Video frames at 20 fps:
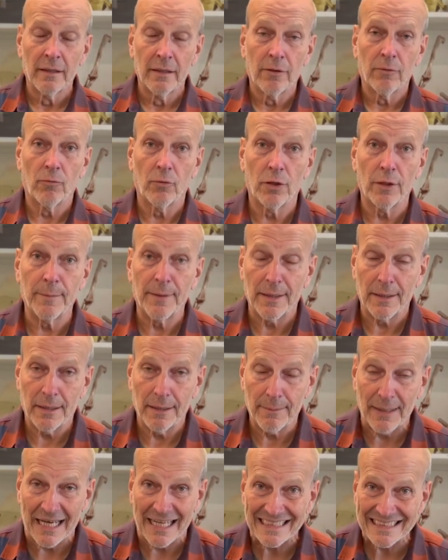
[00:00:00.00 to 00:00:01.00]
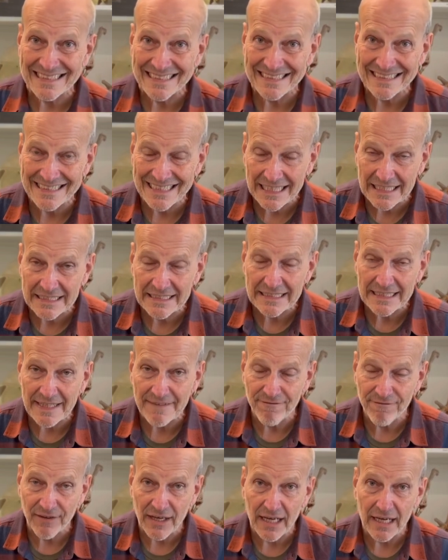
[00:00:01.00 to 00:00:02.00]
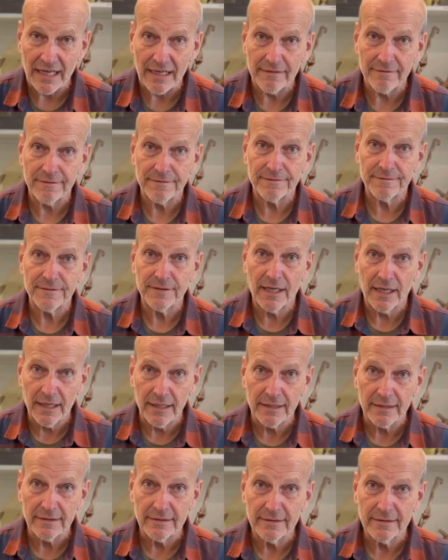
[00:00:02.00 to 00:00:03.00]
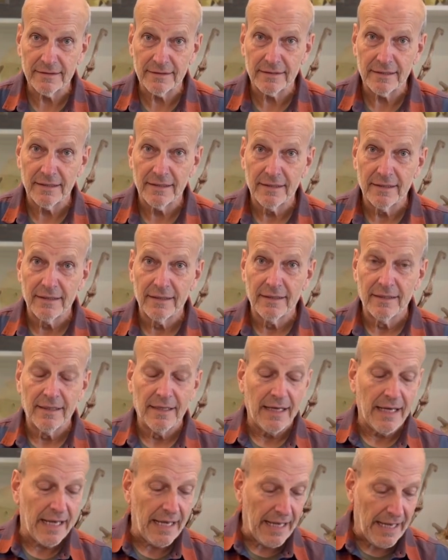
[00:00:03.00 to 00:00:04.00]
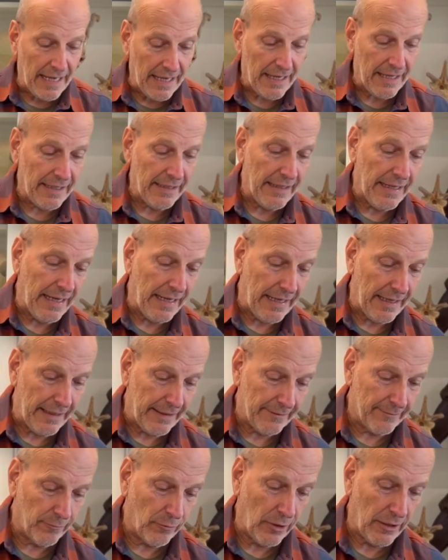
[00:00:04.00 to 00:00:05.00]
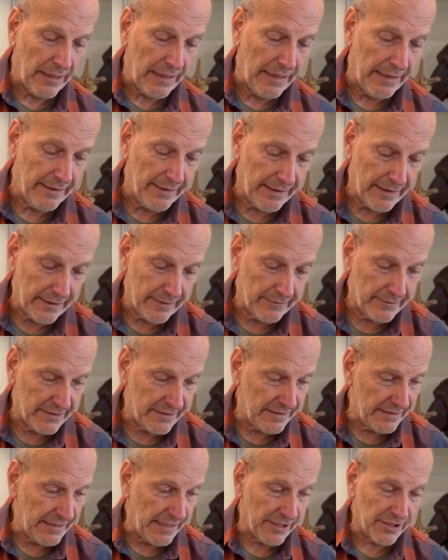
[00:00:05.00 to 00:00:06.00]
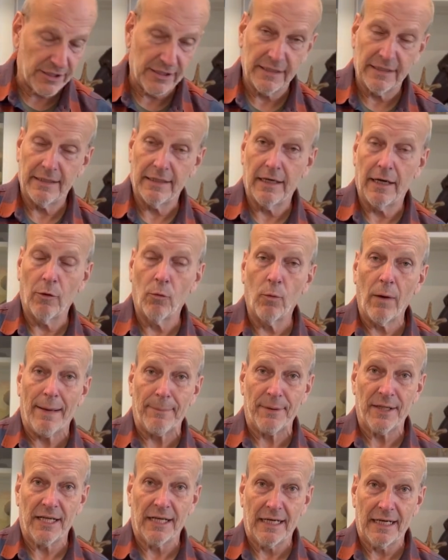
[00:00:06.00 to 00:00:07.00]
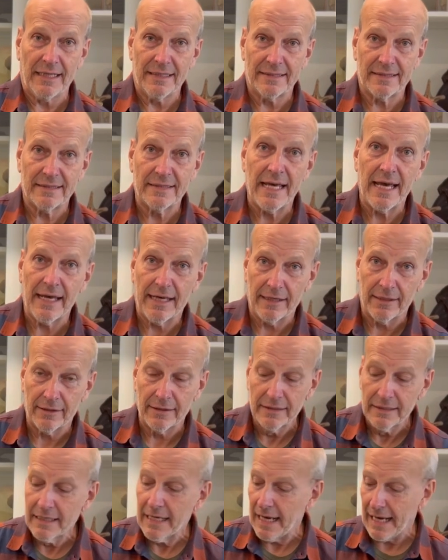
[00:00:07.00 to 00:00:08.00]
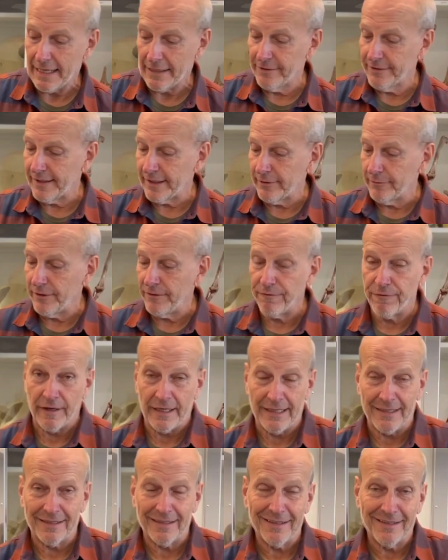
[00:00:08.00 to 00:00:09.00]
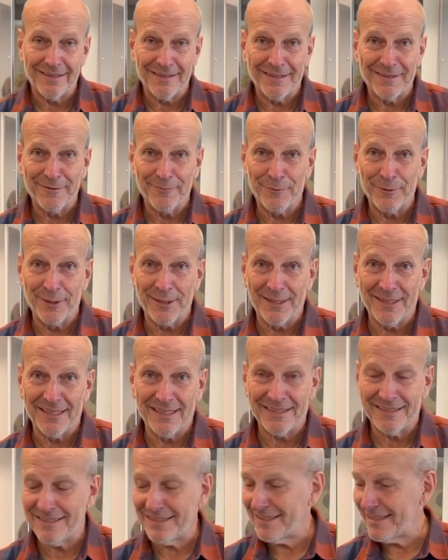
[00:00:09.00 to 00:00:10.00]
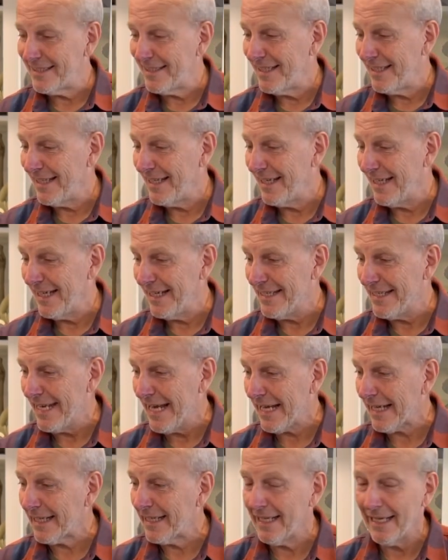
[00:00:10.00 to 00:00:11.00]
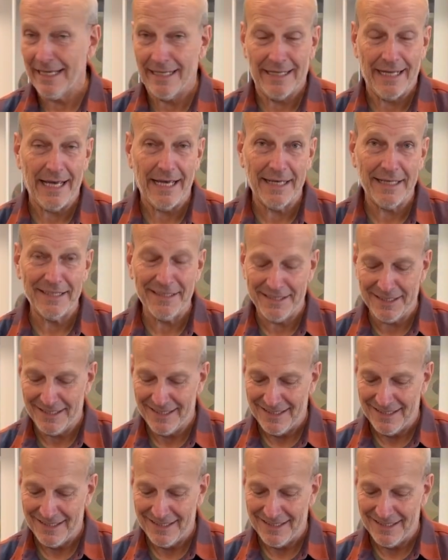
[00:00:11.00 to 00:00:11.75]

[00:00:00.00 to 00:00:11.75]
would have been about 65 tons and had what I think was essentially a weaponized tail. I don't think it would fight with its neck and head